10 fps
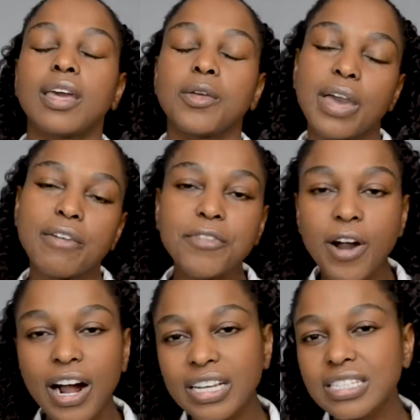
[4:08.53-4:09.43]
You have
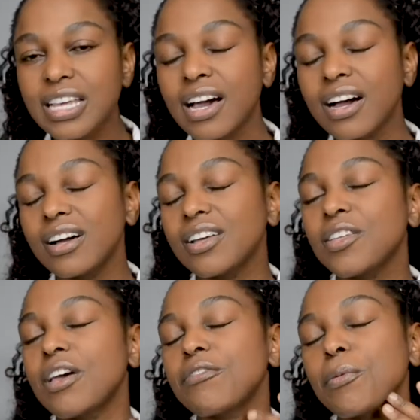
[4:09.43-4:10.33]
your heart here,
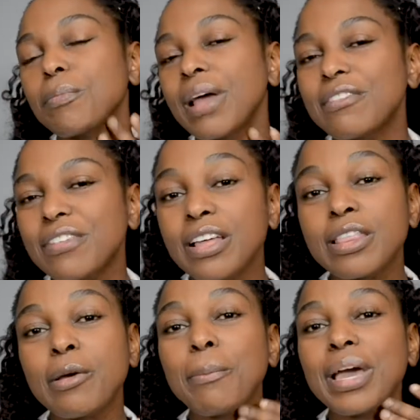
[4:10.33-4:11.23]
you have your blood,
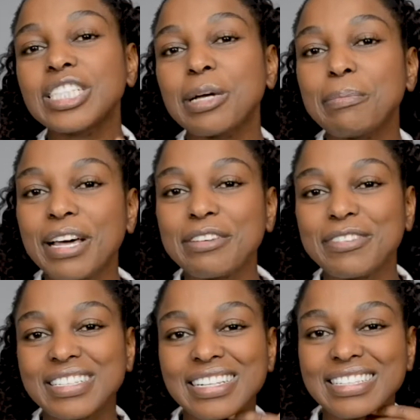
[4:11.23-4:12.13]
your major blood
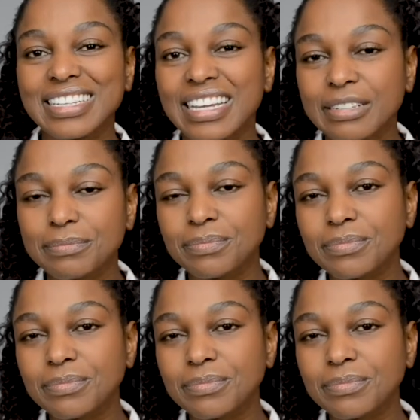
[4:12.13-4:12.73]
vessels here,